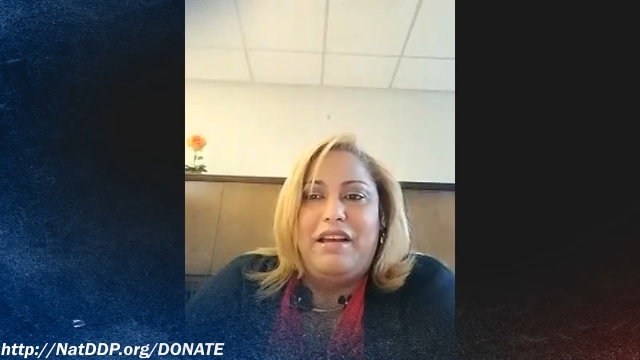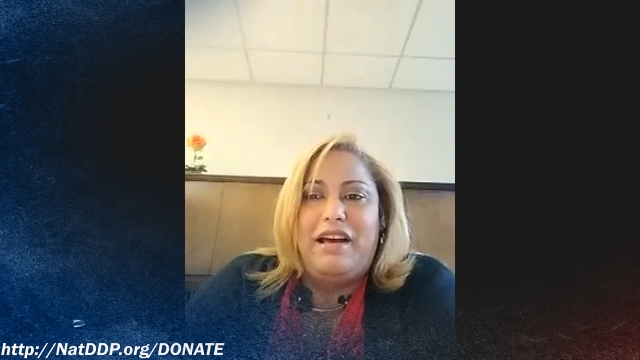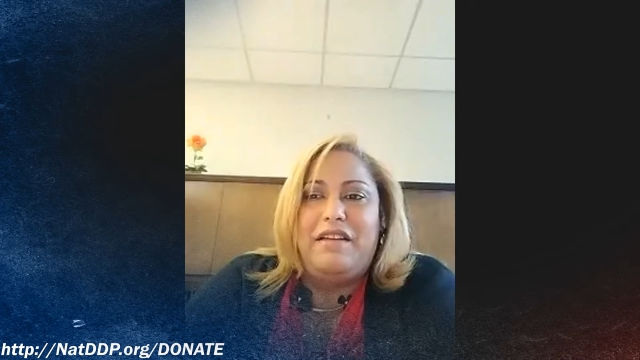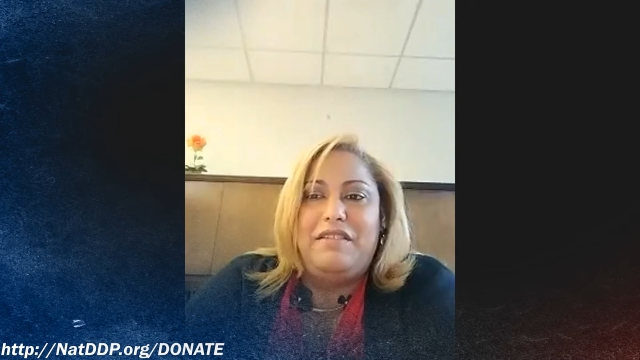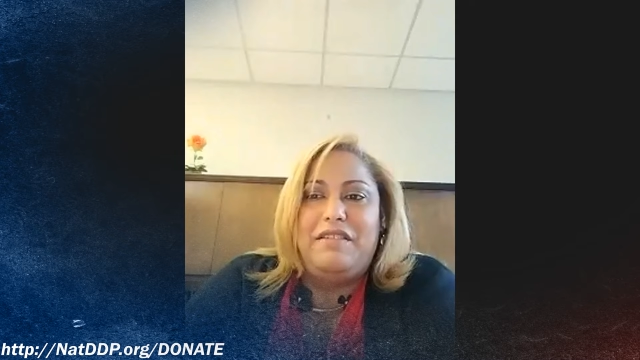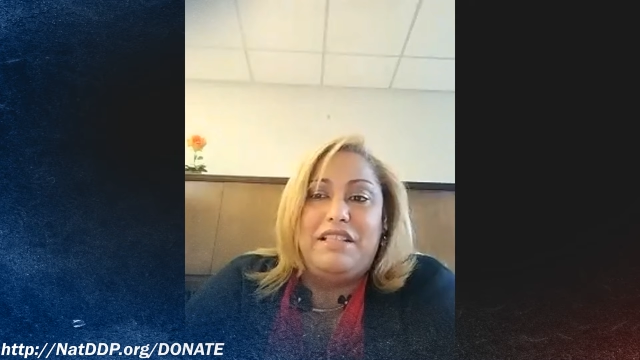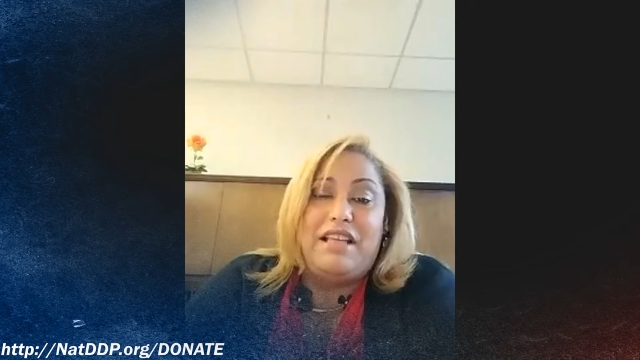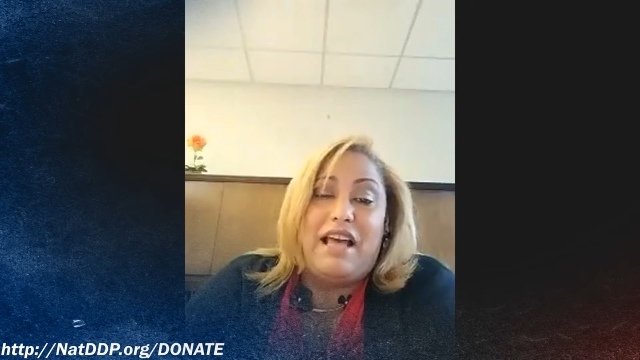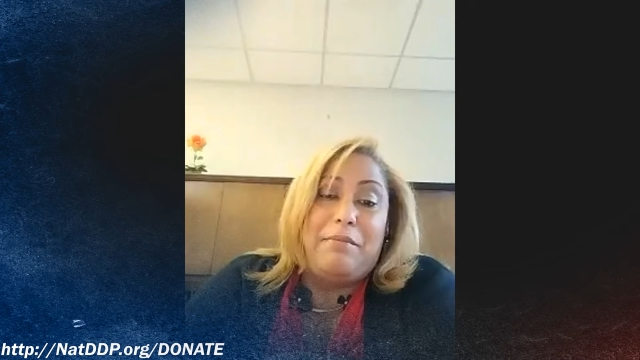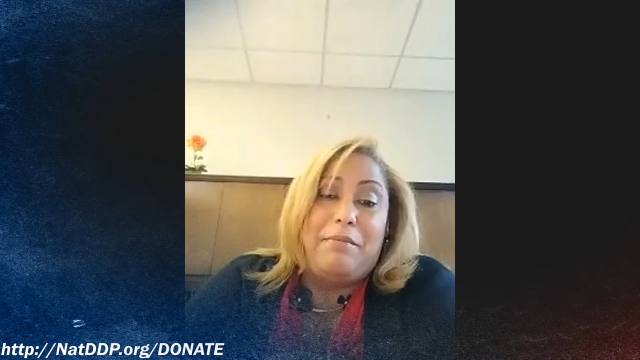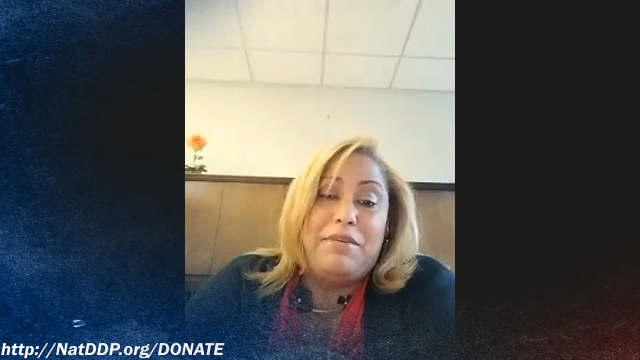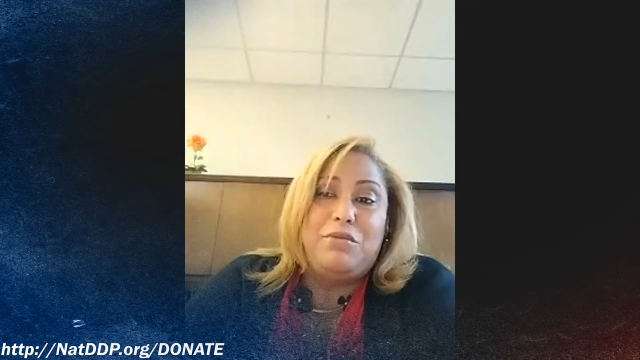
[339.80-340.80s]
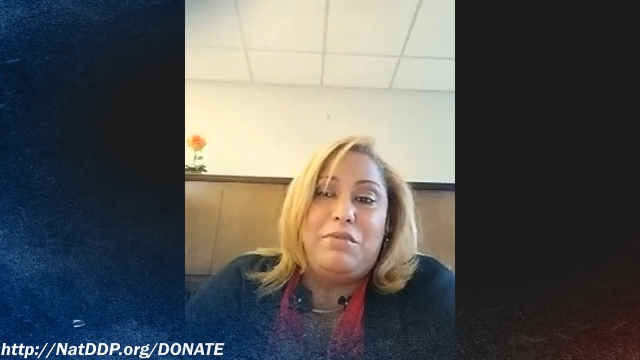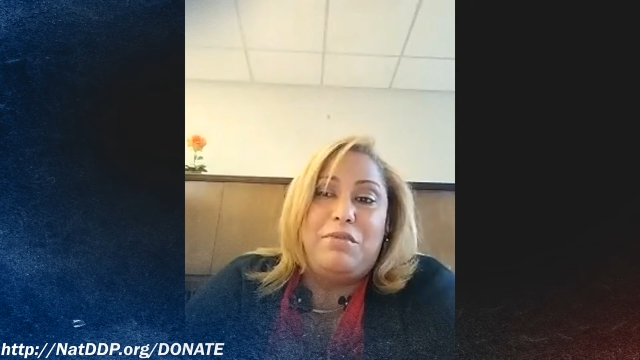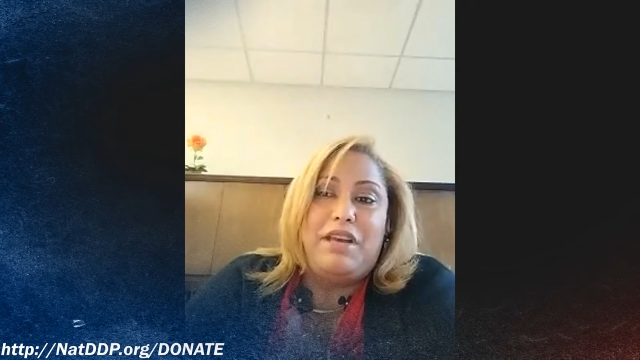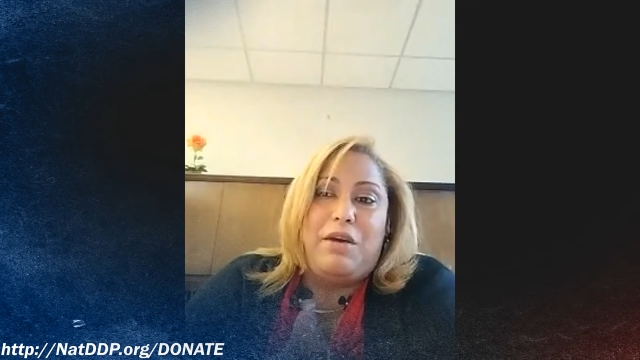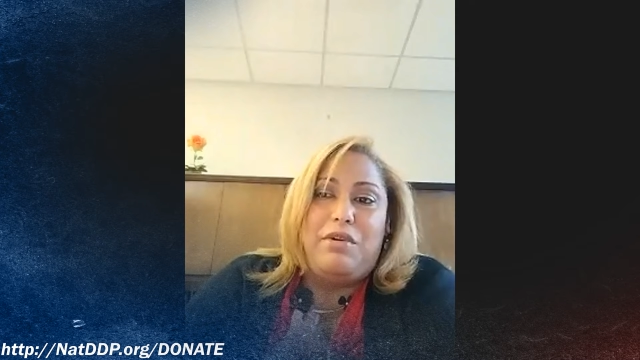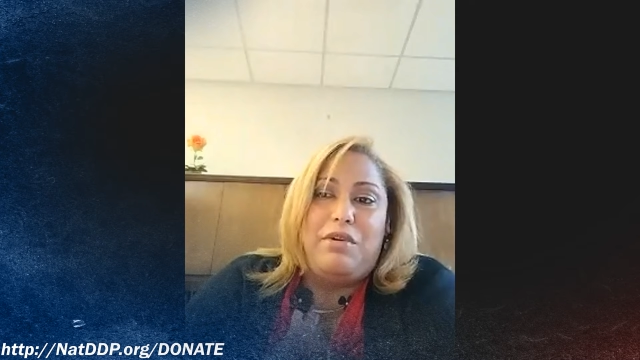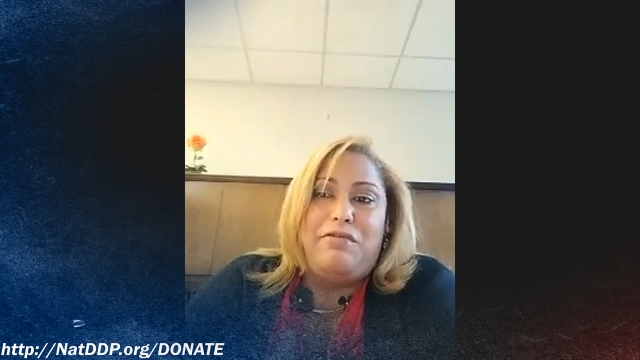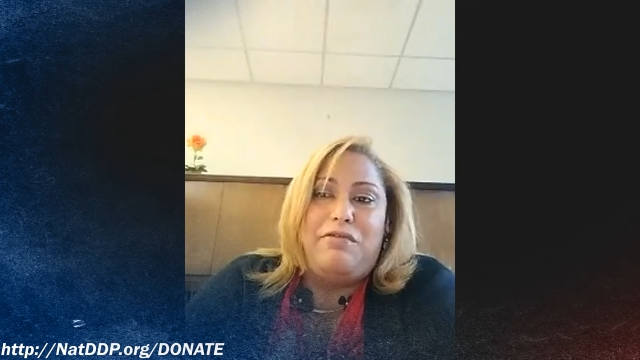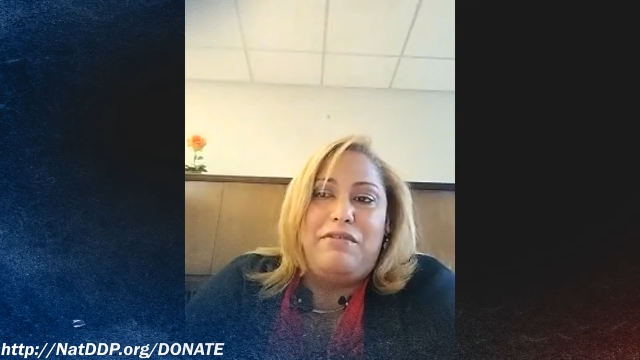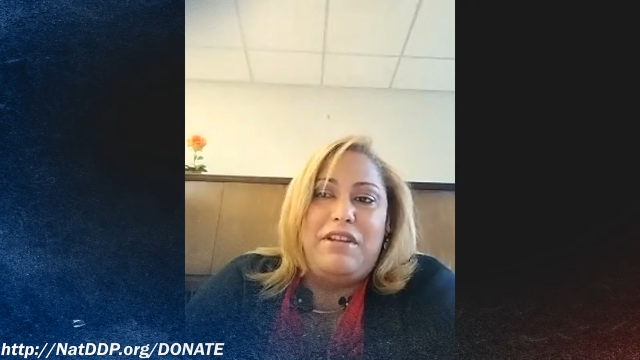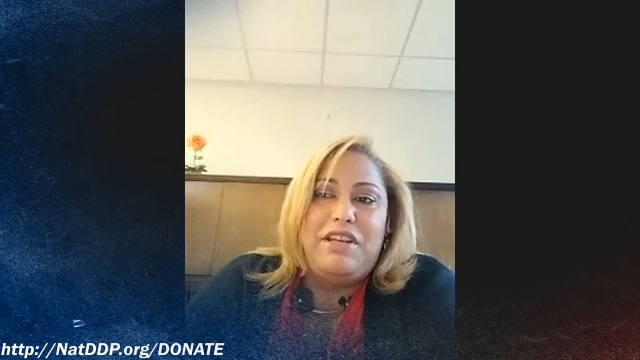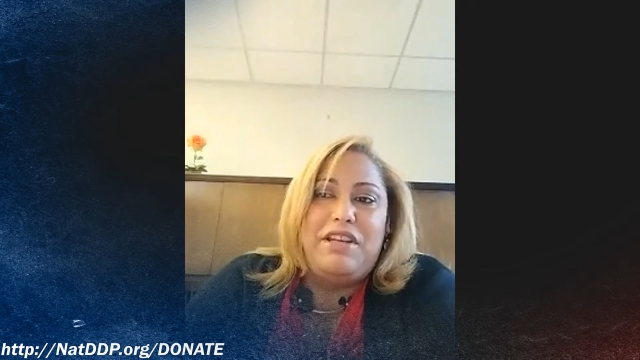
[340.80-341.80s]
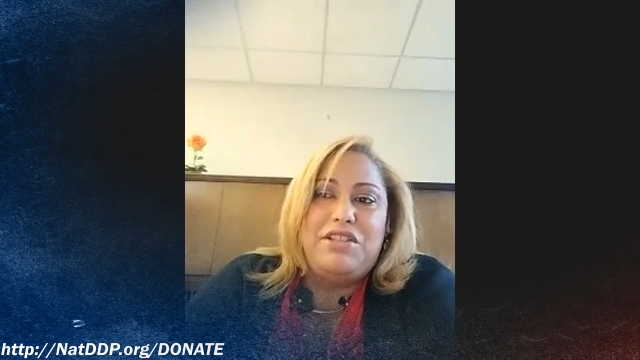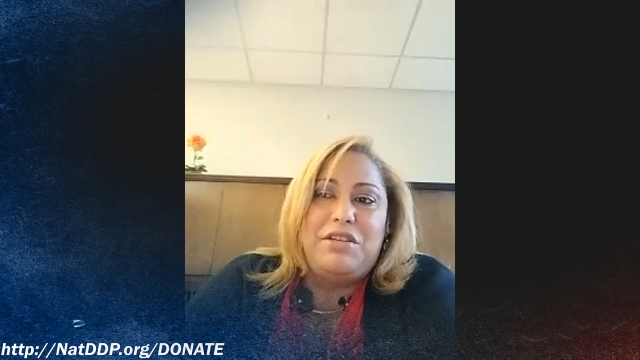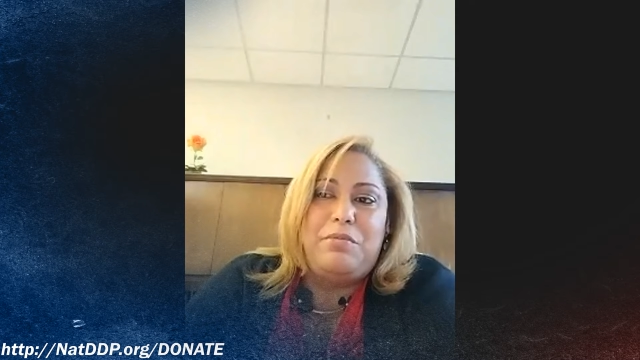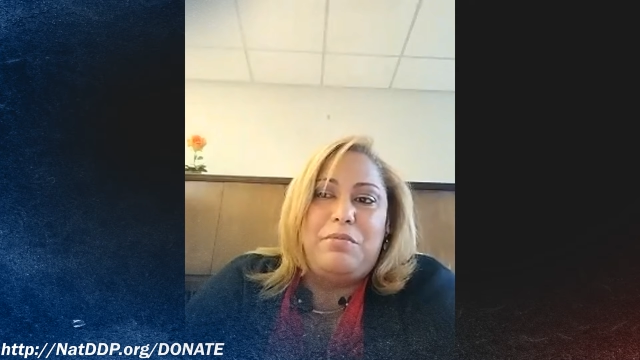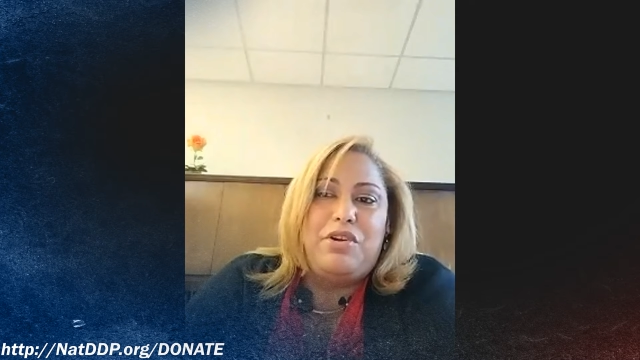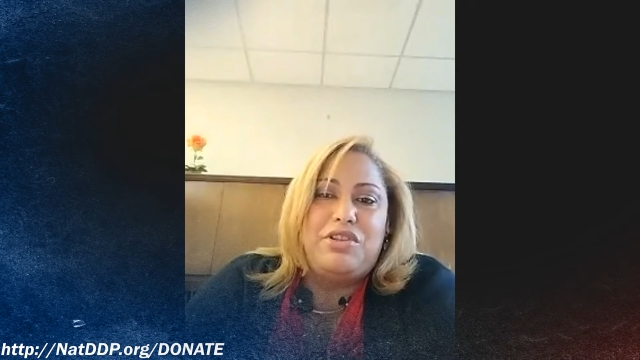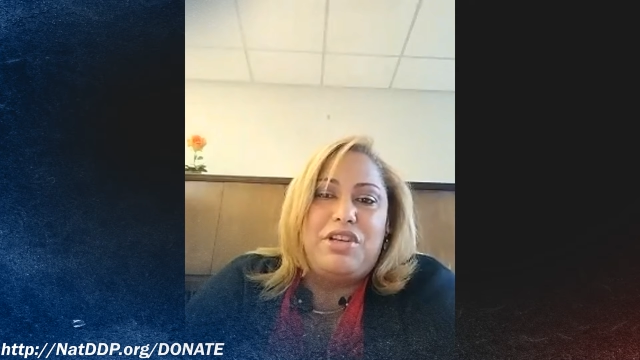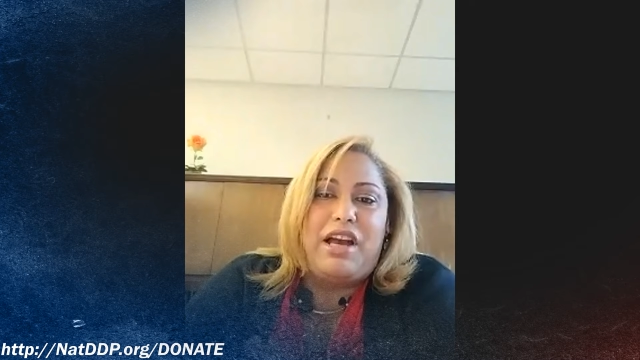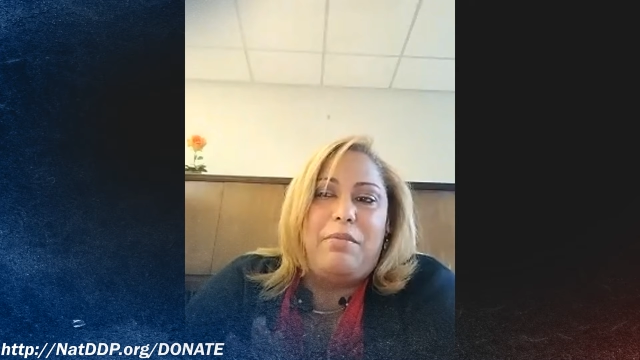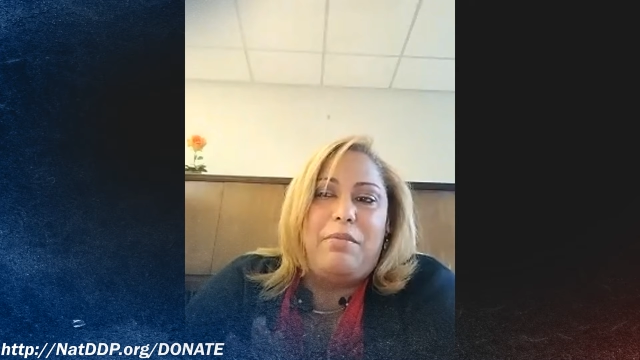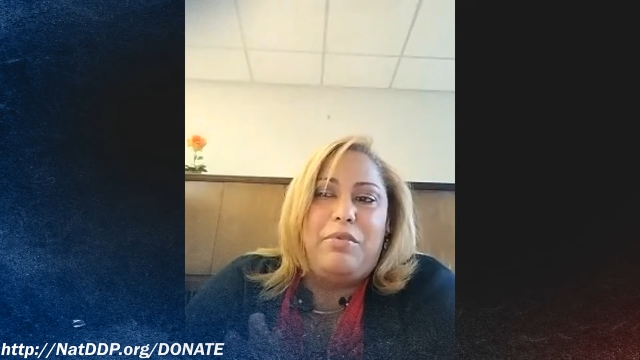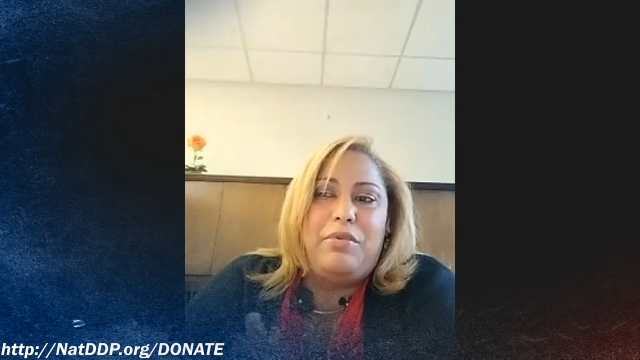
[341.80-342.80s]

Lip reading: And this happened to be our 5th leadership workshop.